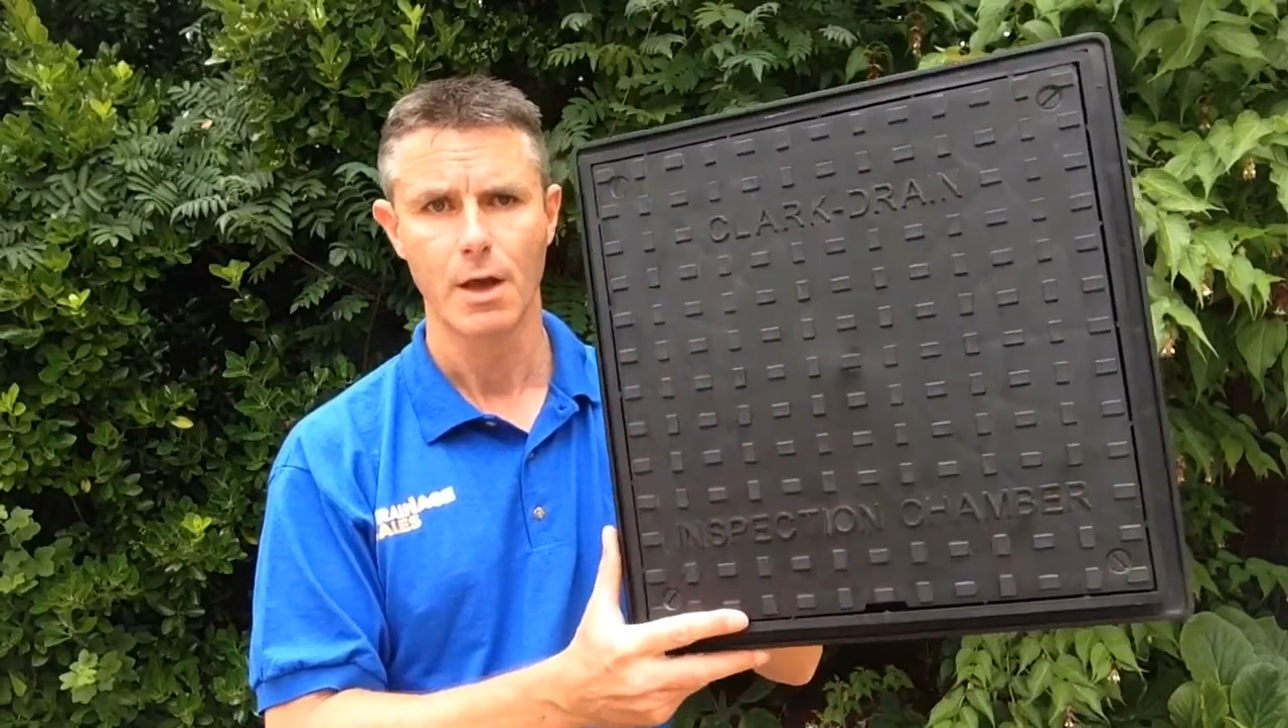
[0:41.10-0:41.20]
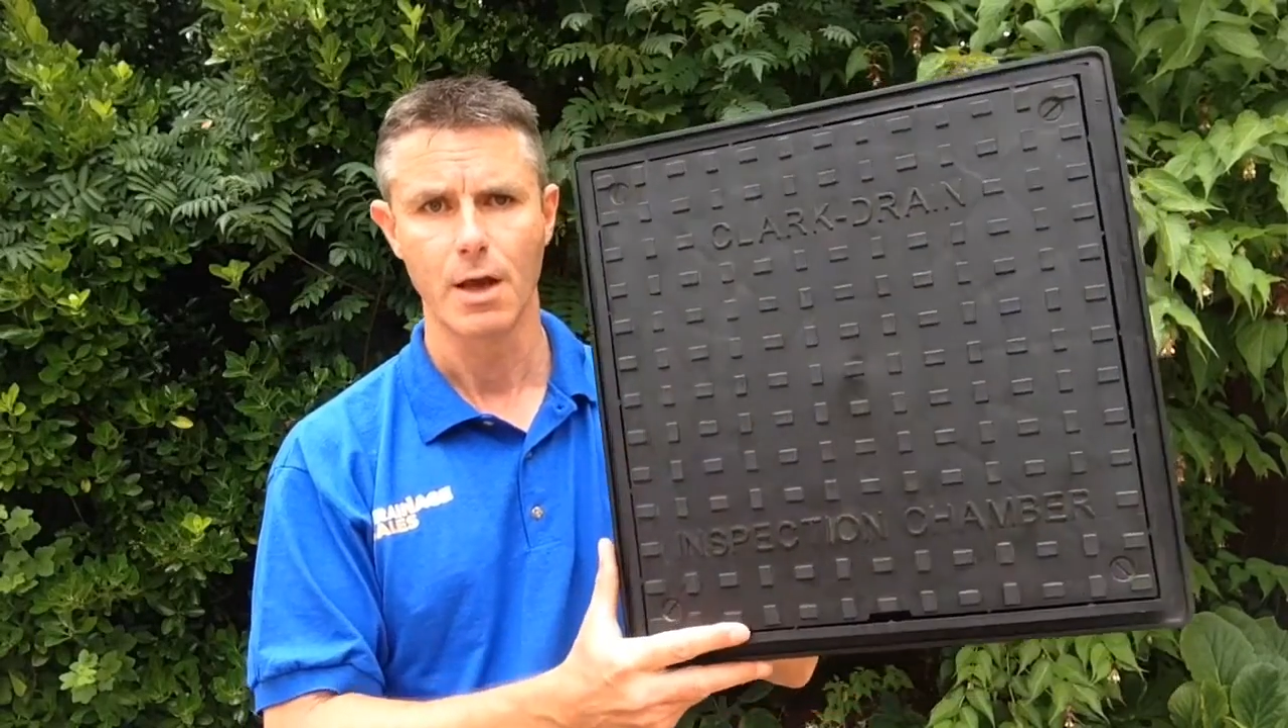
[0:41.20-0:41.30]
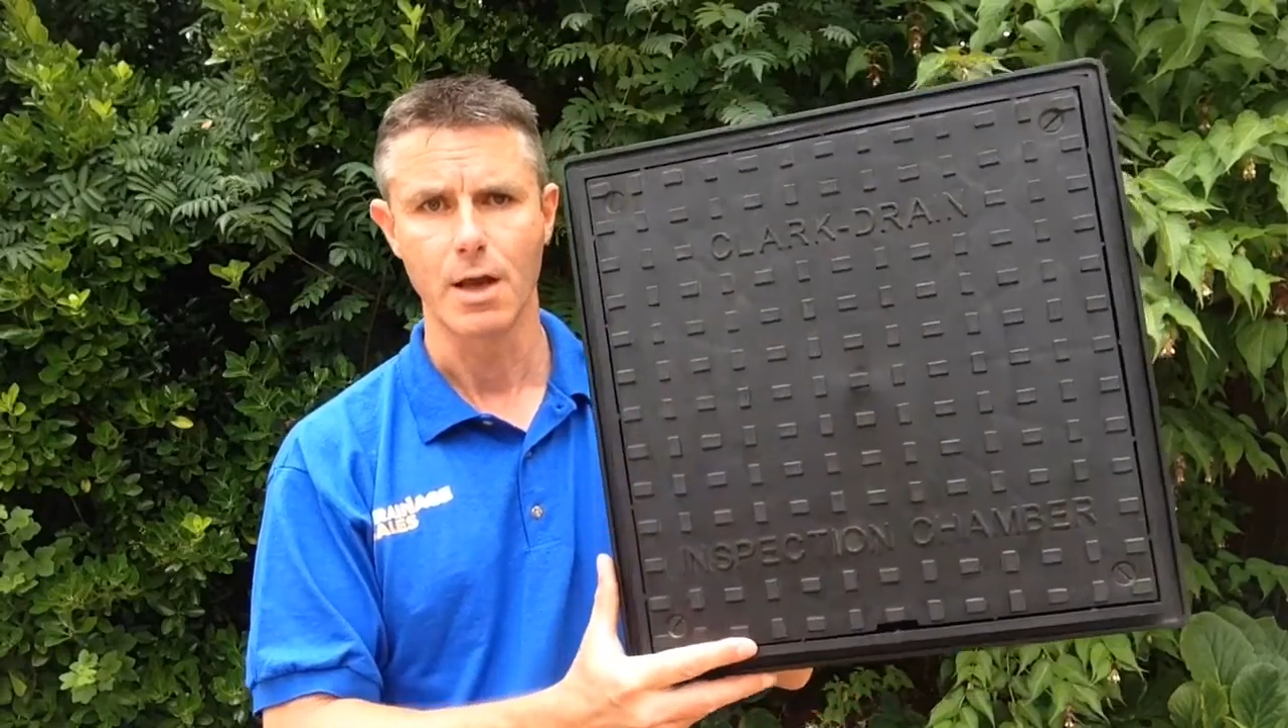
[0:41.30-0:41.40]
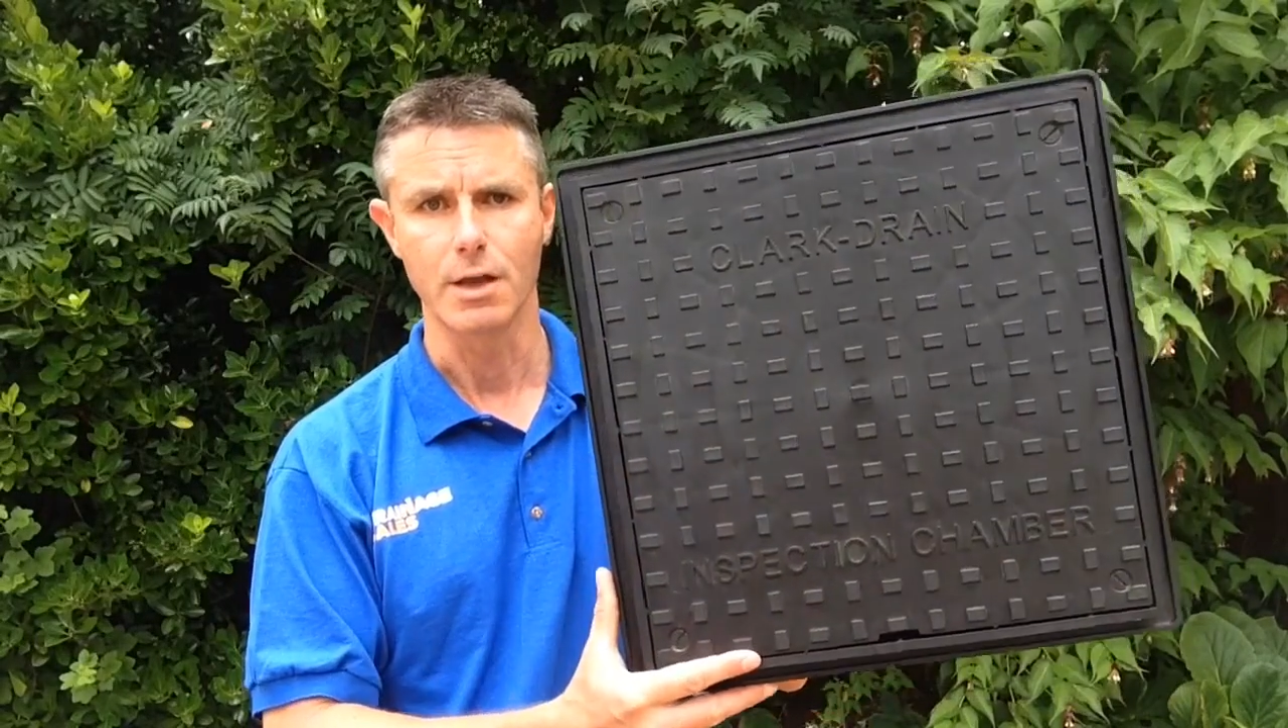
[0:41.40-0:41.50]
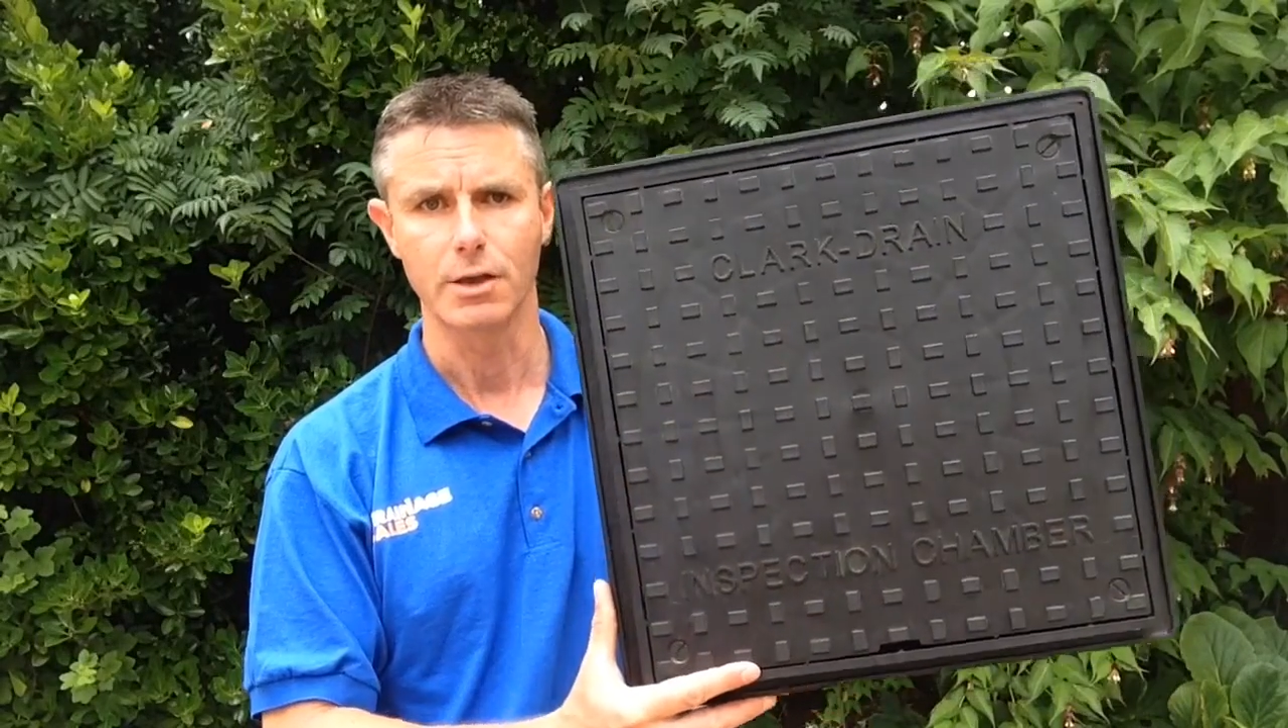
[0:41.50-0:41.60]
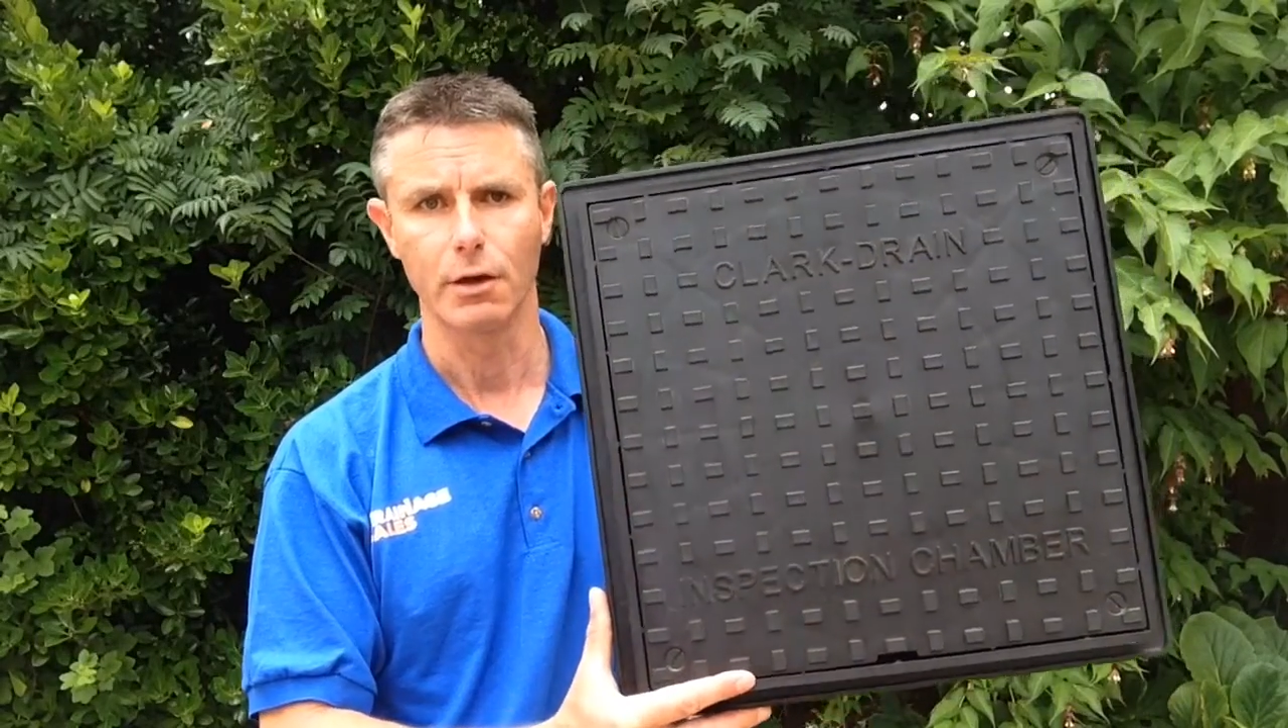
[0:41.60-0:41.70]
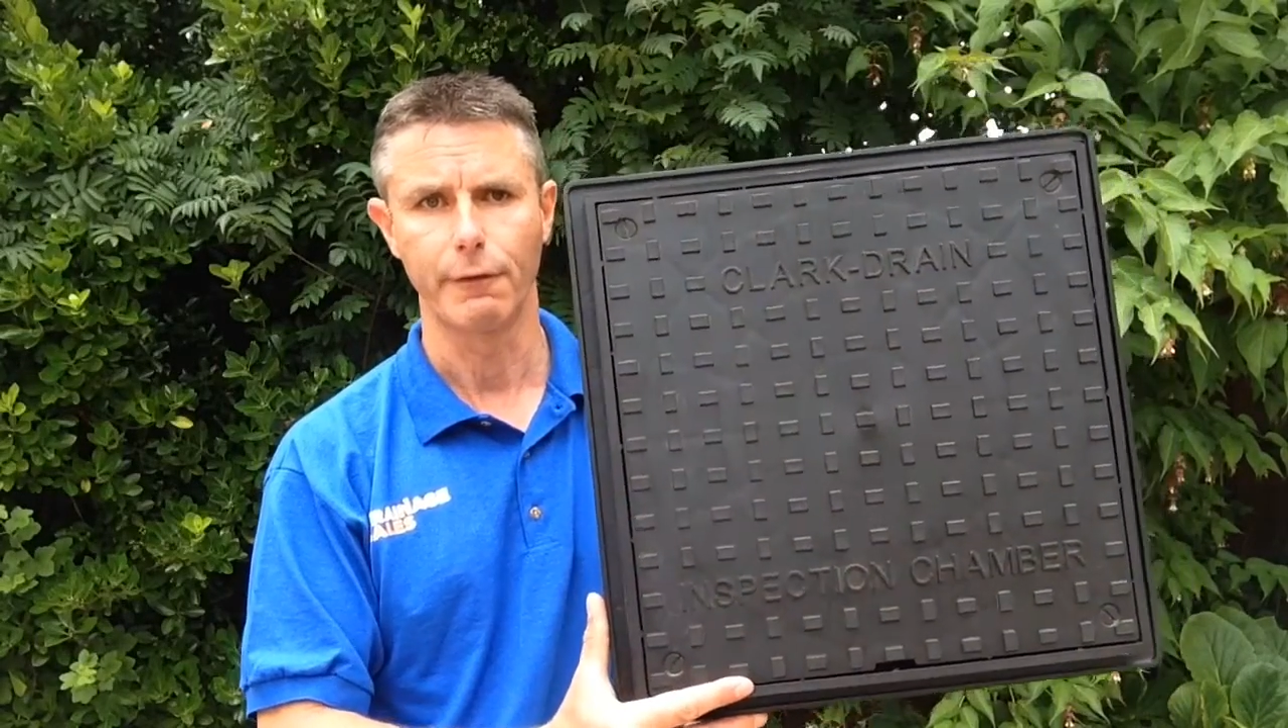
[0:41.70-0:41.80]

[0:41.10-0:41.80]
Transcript: It's